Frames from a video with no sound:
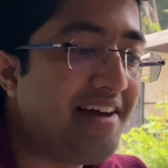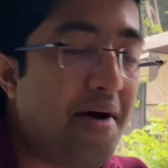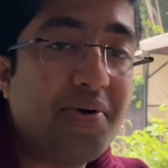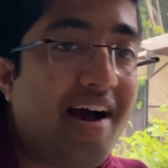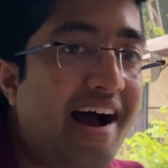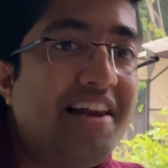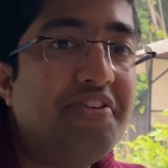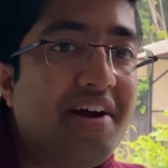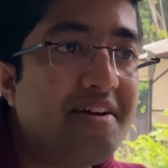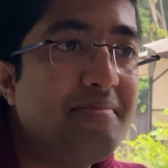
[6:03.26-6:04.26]
I would highly
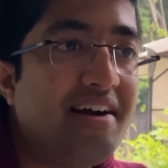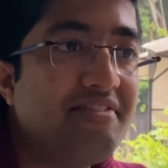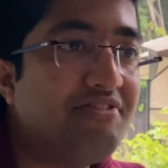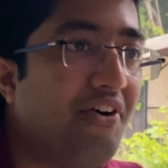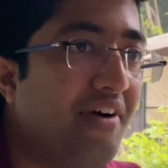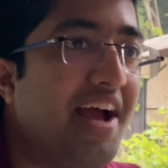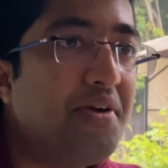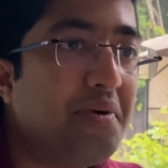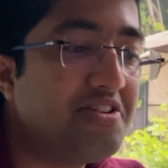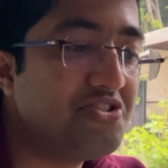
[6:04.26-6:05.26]
recommend for
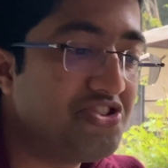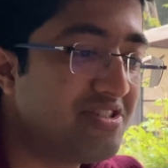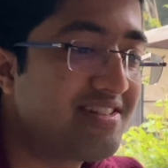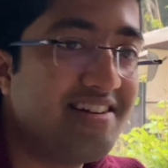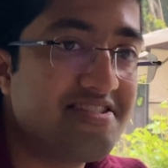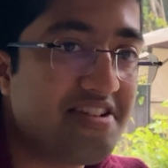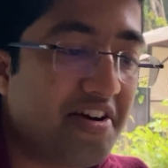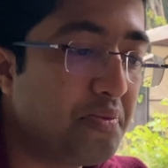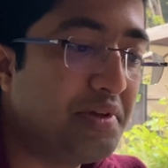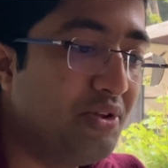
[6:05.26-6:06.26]
anyone to just get
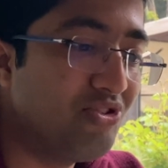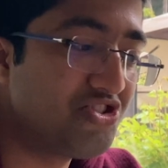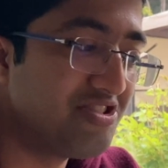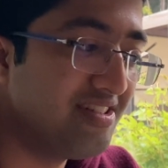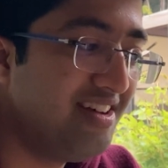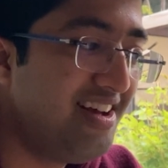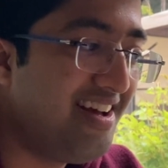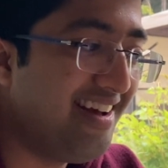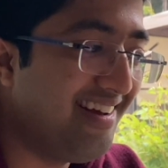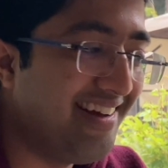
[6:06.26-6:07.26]
started with
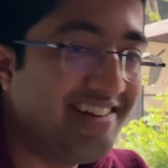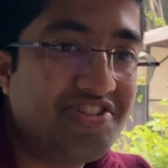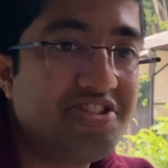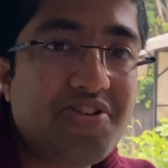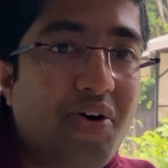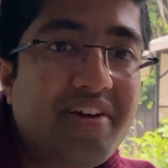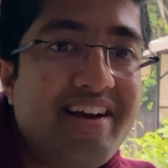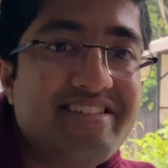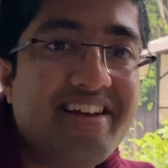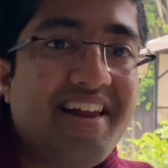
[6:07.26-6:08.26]
Notion and just
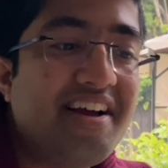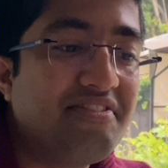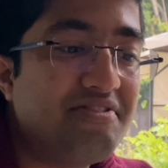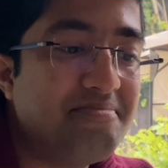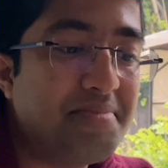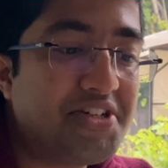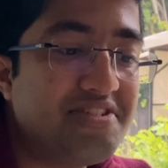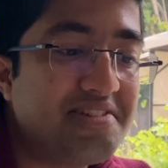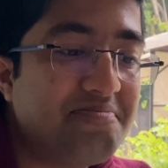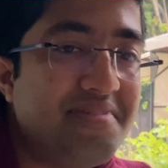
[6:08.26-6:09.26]
organize their life,
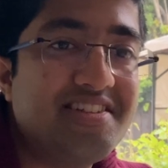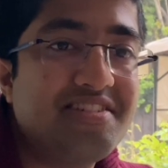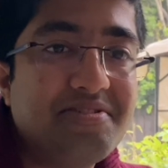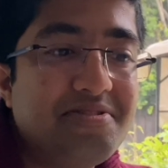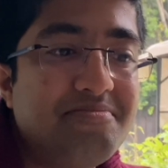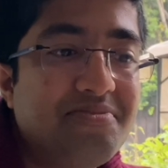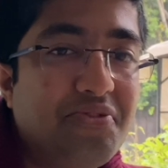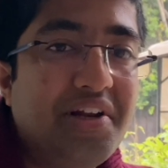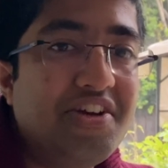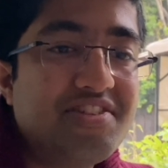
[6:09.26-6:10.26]
because it's a
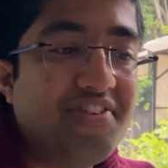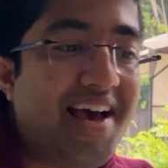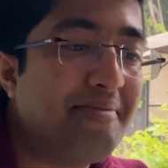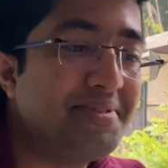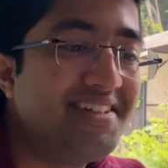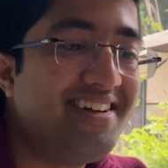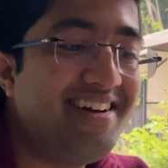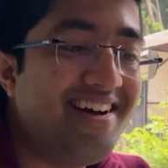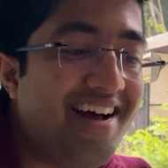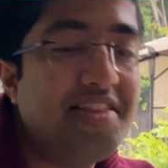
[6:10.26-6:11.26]
really useful app.
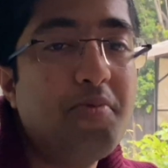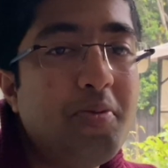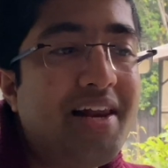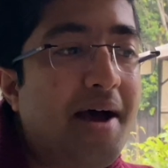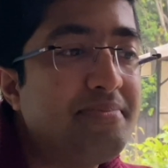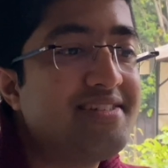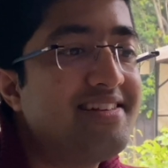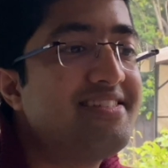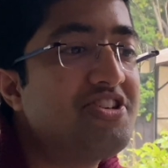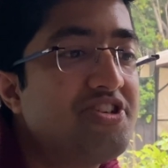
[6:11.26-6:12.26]
And the mobile app is
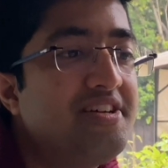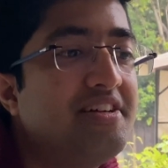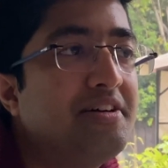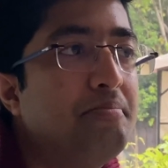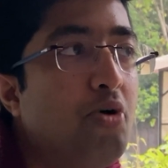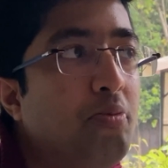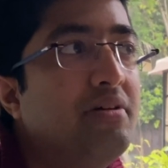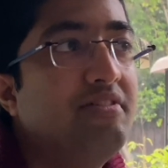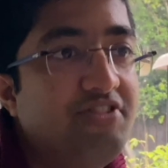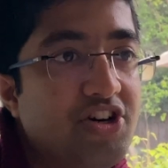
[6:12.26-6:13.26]
essentially a
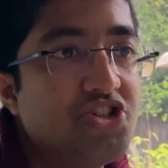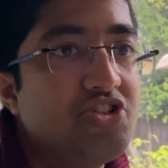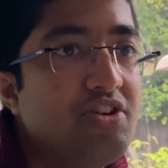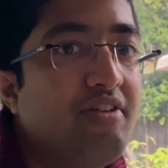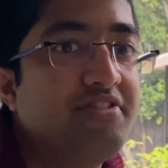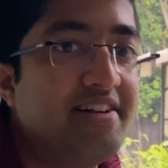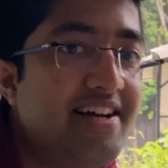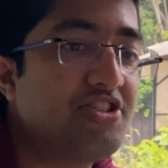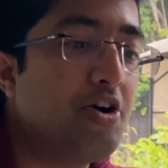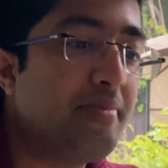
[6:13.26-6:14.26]
mobile version of the
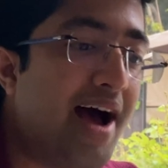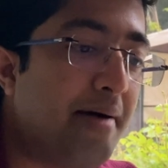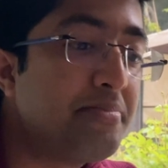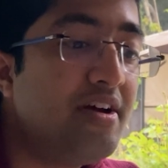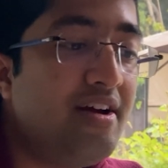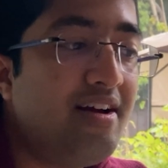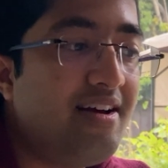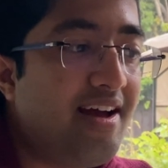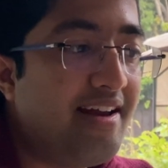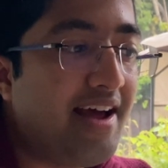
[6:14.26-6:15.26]
desktop app.
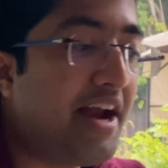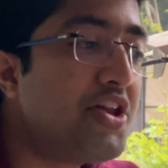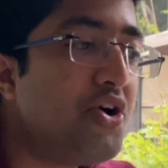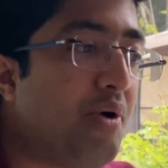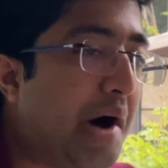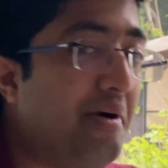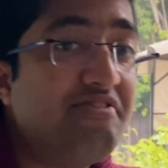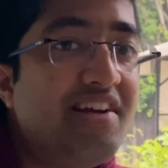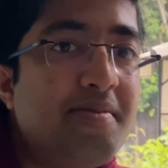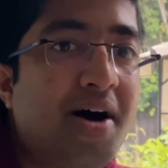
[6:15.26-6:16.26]
And I don't know how I
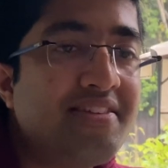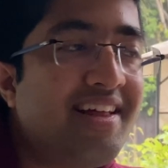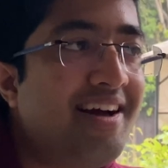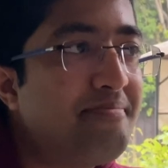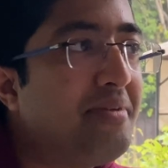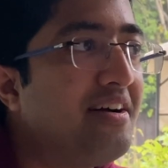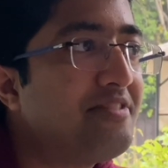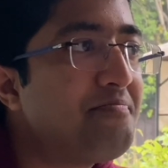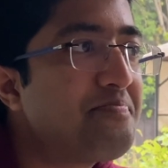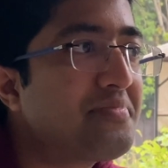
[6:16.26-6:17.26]
feel about that, but